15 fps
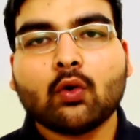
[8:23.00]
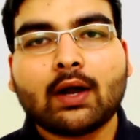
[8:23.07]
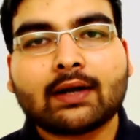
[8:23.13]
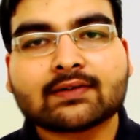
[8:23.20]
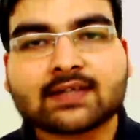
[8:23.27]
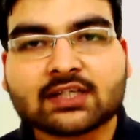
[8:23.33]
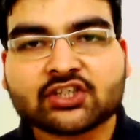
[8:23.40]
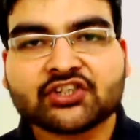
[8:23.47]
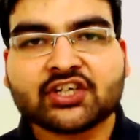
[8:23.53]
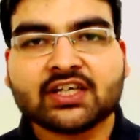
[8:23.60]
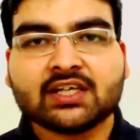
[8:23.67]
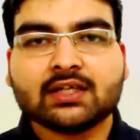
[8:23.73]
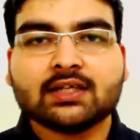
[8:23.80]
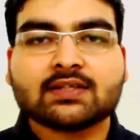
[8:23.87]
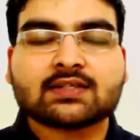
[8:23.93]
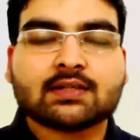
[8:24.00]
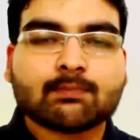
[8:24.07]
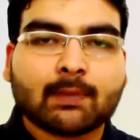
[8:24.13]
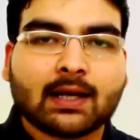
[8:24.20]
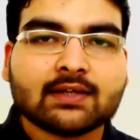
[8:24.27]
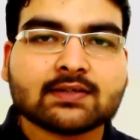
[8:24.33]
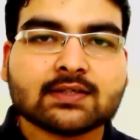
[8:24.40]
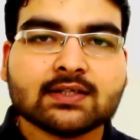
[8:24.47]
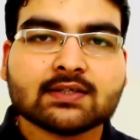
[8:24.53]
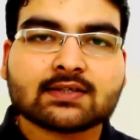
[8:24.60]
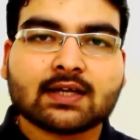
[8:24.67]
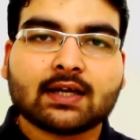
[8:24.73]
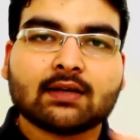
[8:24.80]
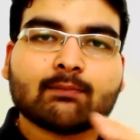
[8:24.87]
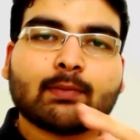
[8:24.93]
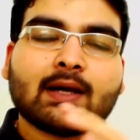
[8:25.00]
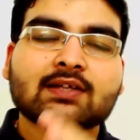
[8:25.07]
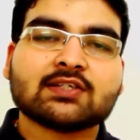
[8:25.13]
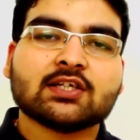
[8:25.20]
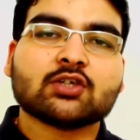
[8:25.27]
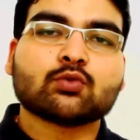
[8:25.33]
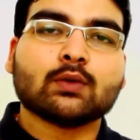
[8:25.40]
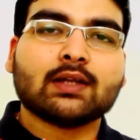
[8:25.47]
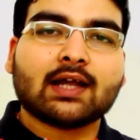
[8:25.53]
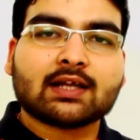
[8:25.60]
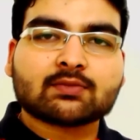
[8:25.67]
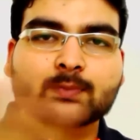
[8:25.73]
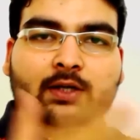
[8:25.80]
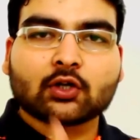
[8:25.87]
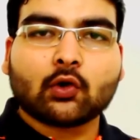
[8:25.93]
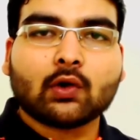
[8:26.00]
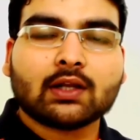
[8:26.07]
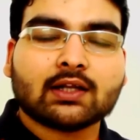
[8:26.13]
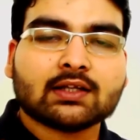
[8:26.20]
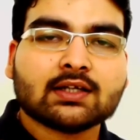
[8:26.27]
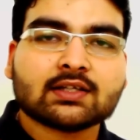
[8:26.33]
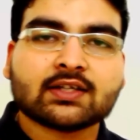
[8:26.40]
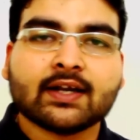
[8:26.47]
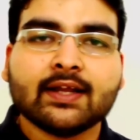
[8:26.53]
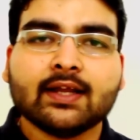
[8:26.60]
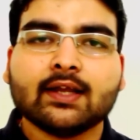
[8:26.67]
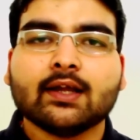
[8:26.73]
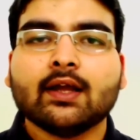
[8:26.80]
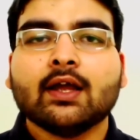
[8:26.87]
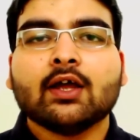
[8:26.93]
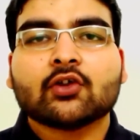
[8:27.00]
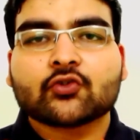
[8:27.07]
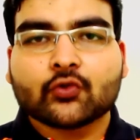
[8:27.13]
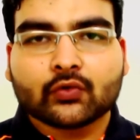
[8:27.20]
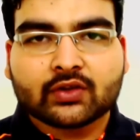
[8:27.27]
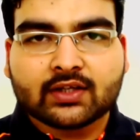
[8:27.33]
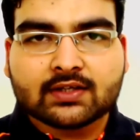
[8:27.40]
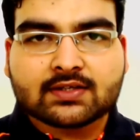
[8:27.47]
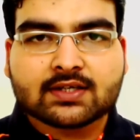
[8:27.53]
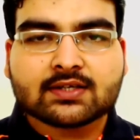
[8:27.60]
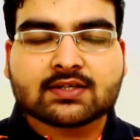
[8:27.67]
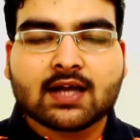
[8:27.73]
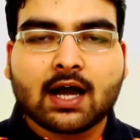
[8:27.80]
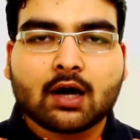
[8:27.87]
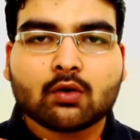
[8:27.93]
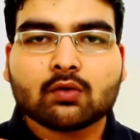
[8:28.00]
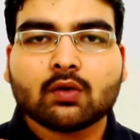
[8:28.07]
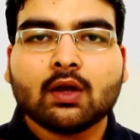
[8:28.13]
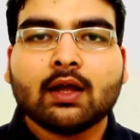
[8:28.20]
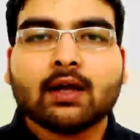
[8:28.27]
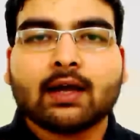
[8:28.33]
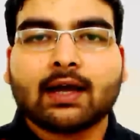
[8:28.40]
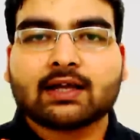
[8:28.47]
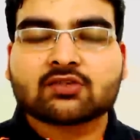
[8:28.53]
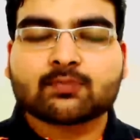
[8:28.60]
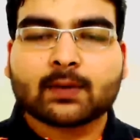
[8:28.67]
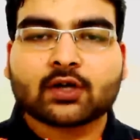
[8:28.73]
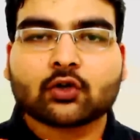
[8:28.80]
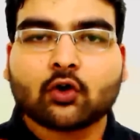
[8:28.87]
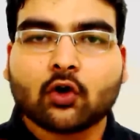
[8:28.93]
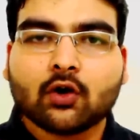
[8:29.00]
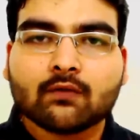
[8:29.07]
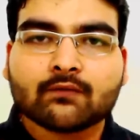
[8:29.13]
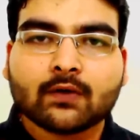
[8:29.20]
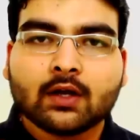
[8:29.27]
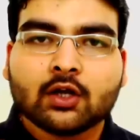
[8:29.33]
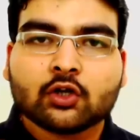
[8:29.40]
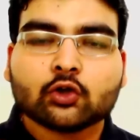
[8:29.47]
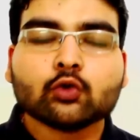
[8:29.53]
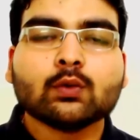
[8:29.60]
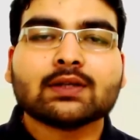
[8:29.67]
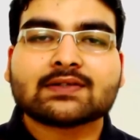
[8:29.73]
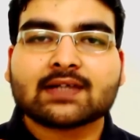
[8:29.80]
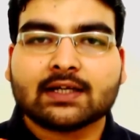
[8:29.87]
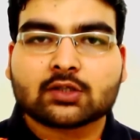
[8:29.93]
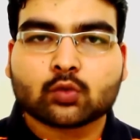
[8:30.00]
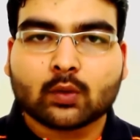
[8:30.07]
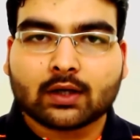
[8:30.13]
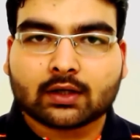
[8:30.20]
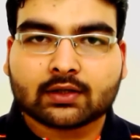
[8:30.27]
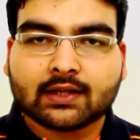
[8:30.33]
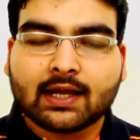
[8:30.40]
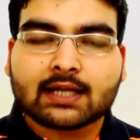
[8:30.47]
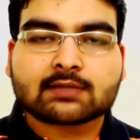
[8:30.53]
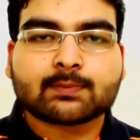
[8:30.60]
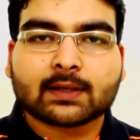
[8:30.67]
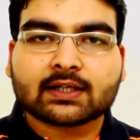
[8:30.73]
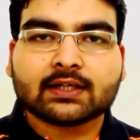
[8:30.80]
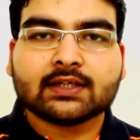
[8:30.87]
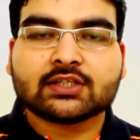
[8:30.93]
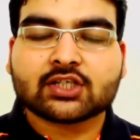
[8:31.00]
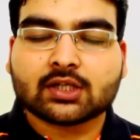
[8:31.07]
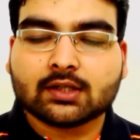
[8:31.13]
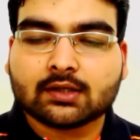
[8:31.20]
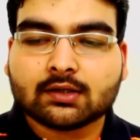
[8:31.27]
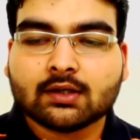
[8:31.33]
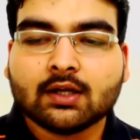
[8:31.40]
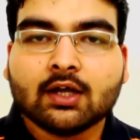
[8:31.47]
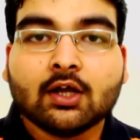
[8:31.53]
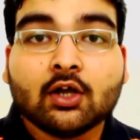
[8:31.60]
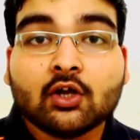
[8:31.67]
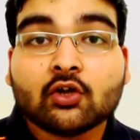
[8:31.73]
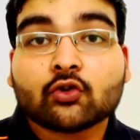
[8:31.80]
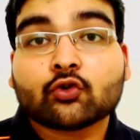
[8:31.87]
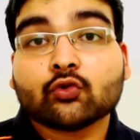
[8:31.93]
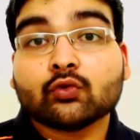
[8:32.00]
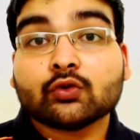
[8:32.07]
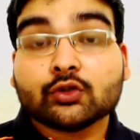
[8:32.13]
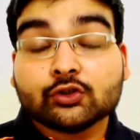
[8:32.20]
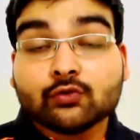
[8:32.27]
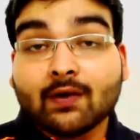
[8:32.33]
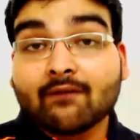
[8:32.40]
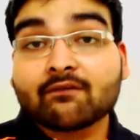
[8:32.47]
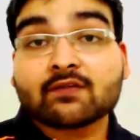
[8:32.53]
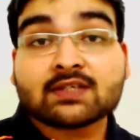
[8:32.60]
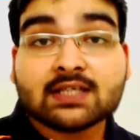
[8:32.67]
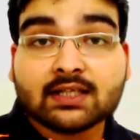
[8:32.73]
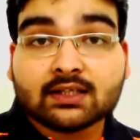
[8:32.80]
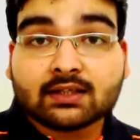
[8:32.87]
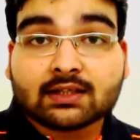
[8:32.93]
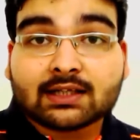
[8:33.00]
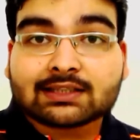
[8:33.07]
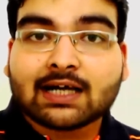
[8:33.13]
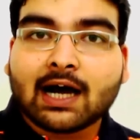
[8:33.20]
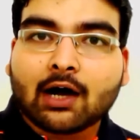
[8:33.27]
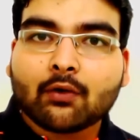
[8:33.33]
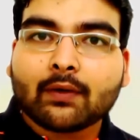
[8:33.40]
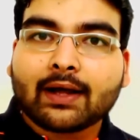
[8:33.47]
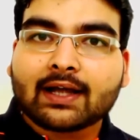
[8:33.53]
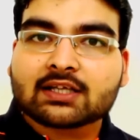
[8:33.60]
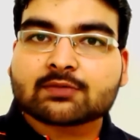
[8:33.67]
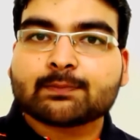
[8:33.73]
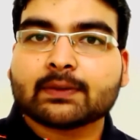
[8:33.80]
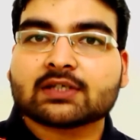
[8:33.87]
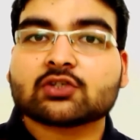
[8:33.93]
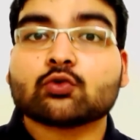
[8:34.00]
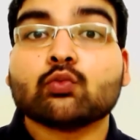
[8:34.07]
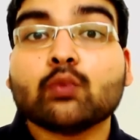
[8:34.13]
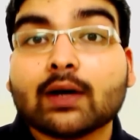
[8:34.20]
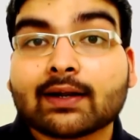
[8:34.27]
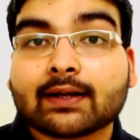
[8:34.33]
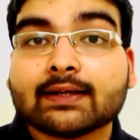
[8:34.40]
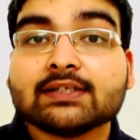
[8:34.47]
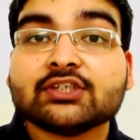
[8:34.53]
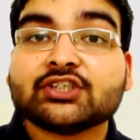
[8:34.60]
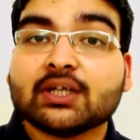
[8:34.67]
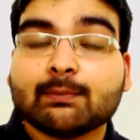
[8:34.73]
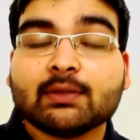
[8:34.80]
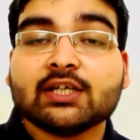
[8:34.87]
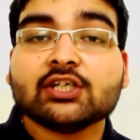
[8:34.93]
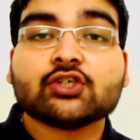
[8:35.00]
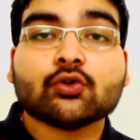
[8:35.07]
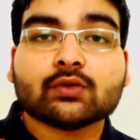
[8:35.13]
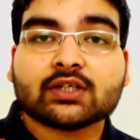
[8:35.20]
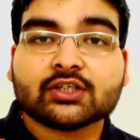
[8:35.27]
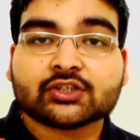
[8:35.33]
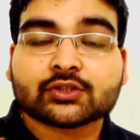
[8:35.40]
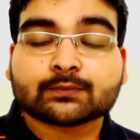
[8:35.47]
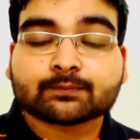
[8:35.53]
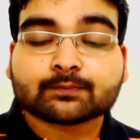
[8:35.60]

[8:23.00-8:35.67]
Sagittarius and Pisces will aspect all other 3. So this is how aspect of dual signs work. They aspect each other. So you have seen that how aspects work in Jaimini Jyotish.